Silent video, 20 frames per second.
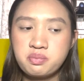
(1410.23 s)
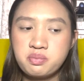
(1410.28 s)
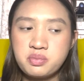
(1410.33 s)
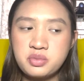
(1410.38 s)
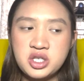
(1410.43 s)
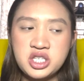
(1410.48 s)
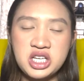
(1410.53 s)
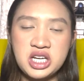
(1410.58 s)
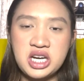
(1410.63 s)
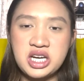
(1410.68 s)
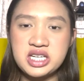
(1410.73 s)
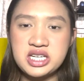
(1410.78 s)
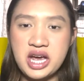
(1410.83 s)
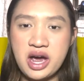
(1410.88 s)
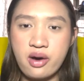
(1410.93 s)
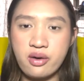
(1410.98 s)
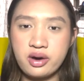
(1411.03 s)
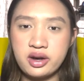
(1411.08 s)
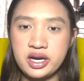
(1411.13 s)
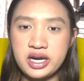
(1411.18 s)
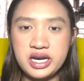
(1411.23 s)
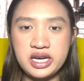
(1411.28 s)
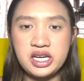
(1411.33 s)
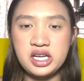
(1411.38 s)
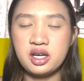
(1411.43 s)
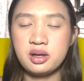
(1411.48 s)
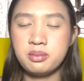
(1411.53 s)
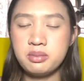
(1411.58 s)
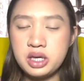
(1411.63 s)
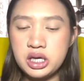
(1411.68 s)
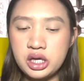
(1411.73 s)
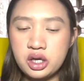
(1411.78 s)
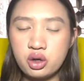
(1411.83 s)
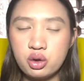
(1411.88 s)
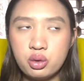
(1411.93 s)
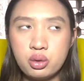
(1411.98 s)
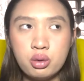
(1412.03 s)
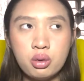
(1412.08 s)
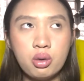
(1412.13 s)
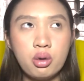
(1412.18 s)
sitting down and eating a
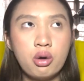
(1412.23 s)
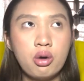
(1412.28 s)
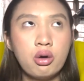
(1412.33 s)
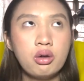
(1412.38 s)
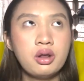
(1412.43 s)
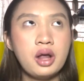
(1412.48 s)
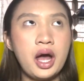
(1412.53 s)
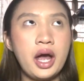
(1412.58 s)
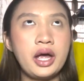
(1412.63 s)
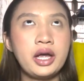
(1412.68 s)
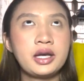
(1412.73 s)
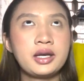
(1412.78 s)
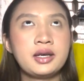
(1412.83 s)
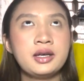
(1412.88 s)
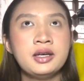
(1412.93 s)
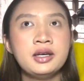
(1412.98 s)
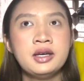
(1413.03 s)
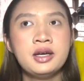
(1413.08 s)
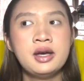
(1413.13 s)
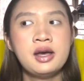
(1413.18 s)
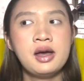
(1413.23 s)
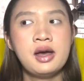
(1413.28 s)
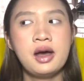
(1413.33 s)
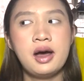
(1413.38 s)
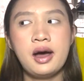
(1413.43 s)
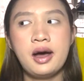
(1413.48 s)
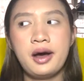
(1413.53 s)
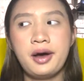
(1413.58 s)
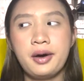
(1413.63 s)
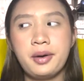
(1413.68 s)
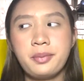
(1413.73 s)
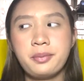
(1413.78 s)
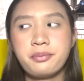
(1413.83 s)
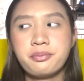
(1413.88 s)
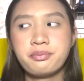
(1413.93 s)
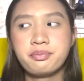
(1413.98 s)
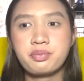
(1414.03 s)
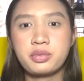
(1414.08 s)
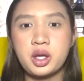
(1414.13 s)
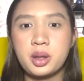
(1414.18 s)
meal, or like
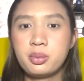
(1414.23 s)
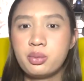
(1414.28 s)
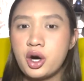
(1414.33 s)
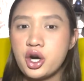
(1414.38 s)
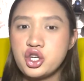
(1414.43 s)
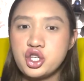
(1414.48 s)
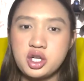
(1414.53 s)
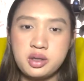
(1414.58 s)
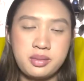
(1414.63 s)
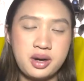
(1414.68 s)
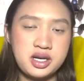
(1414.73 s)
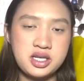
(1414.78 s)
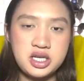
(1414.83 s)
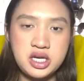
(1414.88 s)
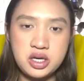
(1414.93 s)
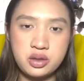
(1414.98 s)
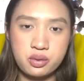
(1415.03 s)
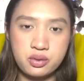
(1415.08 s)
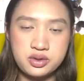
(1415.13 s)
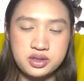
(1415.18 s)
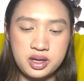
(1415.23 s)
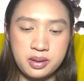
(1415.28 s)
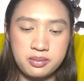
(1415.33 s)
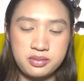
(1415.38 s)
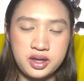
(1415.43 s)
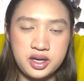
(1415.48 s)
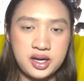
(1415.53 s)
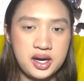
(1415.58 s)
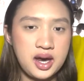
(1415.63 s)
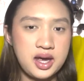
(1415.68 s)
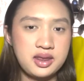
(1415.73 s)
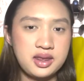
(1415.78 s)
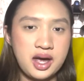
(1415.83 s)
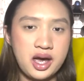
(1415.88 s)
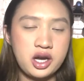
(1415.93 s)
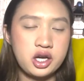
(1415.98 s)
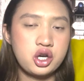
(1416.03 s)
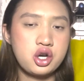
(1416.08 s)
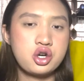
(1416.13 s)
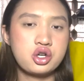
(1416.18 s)
brushing my teeth or something, and
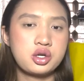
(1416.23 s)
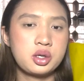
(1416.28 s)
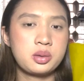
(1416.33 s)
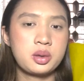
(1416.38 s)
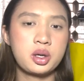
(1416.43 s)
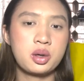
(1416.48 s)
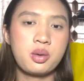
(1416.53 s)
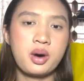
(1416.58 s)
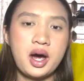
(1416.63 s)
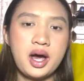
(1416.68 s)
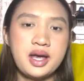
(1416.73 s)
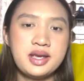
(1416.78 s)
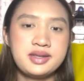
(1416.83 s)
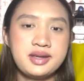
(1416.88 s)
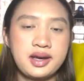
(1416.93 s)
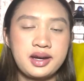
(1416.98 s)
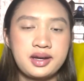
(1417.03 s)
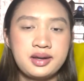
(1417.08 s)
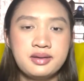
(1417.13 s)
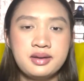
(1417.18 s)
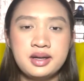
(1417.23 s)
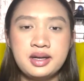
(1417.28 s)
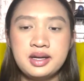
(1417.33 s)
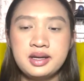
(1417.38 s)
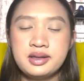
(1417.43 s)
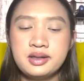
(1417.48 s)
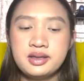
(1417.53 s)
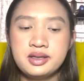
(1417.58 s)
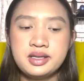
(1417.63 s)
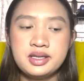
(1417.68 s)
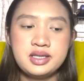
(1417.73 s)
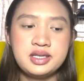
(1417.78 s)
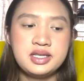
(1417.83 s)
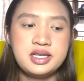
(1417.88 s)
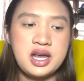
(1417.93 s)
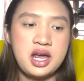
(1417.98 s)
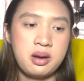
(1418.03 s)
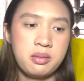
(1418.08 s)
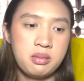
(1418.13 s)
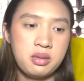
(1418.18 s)
that usually requires like
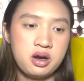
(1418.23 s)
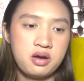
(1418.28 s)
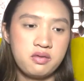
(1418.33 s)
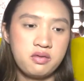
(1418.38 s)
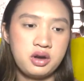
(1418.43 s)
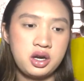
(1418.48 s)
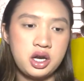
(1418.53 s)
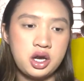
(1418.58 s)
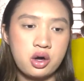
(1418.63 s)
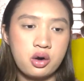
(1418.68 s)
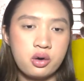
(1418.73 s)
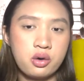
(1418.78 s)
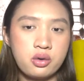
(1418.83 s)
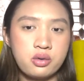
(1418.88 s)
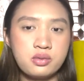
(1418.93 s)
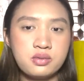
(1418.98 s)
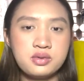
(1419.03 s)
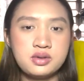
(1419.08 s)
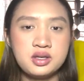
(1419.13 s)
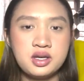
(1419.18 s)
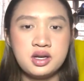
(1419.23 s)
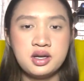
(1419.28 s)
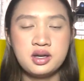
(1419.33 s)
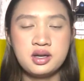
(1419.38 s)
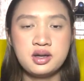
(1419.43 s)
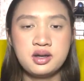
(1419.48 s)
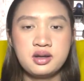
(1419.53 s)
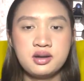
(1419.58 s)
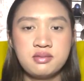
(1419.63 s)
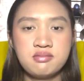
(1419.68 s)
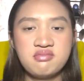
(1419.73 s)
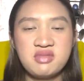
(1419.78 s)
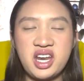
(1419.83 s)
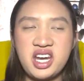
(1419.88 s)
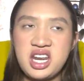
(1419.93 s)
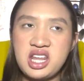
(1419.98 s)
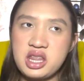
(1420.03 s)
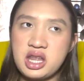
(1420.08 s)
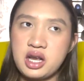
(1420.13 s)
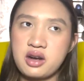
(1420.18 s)
10-minute videos,
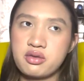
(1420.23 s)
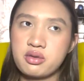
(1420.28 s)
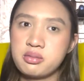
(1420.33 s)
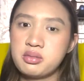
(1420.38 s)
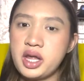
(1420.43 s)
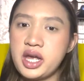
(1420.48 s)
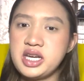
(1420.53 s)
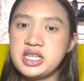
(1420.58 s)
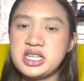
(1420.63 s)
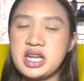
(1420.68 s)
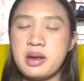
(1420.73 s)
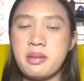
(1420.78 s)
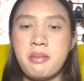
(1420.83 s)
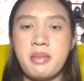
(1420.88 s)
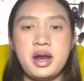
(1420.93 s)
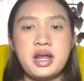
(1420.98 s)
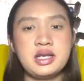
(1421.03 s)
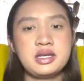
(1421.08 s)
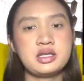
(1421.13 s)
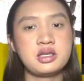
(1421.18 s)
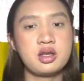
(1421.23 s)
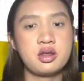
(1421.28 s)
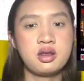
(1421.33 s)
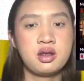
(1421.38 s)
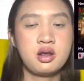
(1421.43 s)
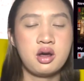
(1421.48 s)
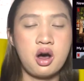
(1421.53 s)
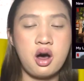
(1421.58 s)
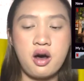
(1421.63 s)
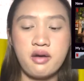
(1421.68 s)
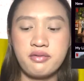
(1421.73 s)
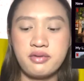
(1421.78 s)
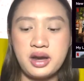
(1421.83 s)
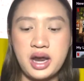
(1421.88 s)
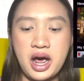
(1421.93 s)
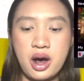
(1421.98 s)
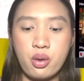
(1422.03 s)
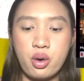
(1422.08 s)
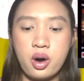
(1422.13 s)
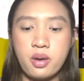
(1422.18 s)
anything from like 10 minutes to half an
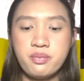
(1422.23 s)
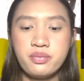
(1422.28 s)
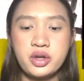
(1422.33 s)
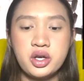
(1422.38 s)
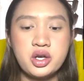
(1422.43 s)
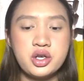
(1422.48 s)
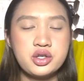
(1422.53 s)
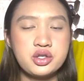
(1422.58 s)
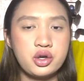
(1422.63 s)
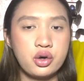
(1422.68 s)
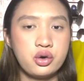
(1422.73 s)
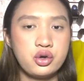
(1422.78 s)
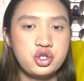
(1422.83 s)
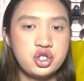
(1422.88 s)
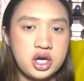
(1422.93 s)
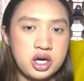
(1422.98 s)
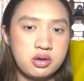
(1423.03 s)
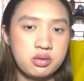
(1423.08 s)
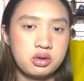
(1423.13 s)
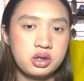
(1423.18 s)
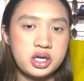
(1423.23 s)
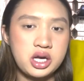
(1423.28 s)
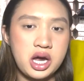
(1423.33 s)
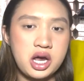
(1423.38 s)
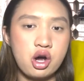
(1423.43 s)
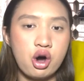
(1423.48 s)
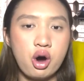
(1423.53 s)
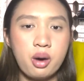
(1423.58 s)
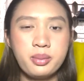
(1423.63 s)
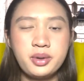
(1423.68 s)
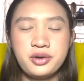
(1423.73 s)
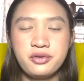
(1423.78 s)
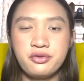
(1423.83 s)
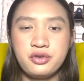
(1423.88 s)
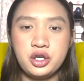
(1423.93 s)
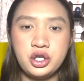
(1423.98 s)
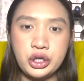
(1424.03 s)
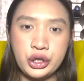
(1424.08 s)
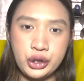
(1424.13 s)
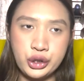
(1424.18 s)
hour. So generally I opted for
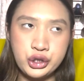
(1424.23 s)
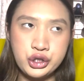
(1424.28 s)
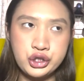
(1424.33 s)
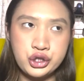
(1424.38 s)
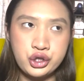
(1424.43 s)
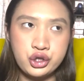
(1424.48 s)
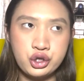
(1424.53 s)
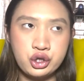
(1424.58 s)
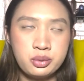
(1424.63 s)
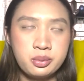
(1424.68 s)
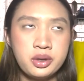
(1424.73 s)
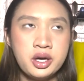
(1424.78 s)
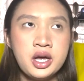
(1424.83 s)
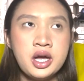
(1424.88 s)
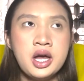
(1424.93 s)
YouTube,